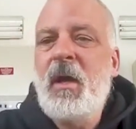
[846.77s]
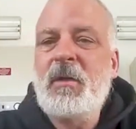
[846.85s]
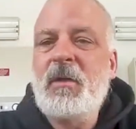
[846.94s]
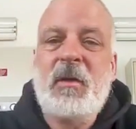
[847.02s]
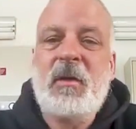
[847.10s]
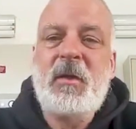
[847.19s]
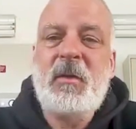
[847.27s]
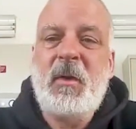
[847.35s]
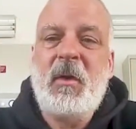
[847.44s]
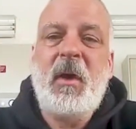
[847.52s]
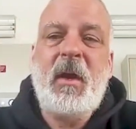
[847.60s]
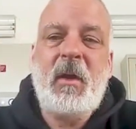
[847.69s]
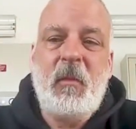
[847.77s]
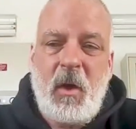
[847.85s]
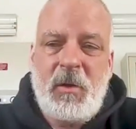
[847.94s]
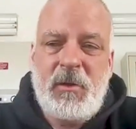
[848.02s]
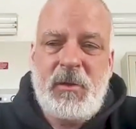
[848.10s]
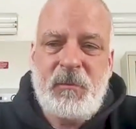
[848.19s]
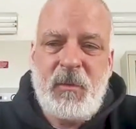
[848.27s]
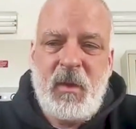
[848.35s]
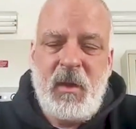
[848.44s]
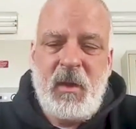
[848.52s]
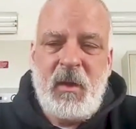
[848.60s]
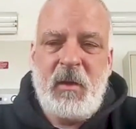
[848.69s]
uh, talking about our egg wash
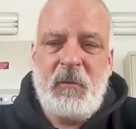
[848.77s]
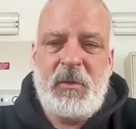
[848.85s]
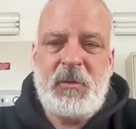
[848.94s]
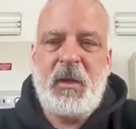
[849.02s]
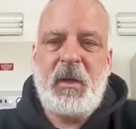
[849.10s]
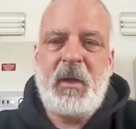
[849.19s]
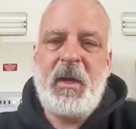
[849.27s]
in which we can